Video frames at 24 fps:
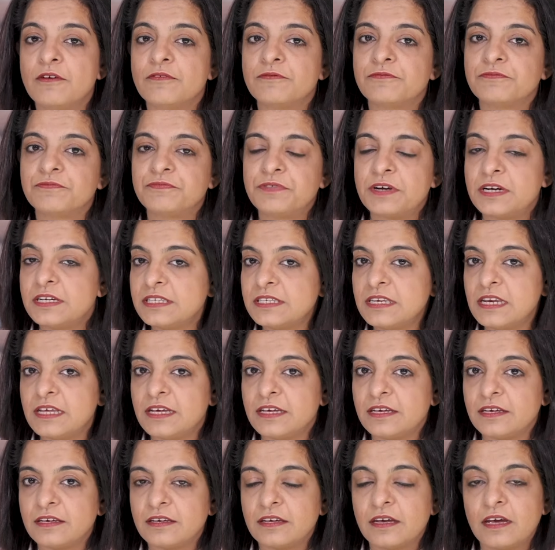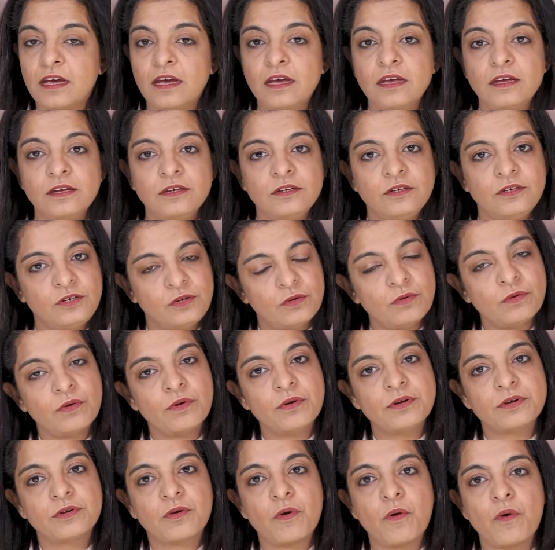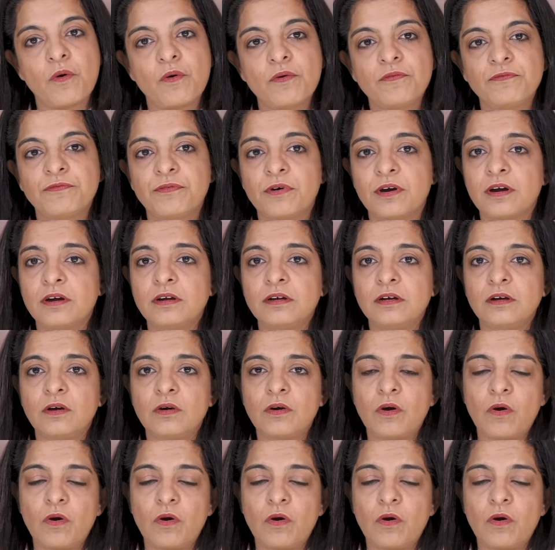Firstly, you could go for an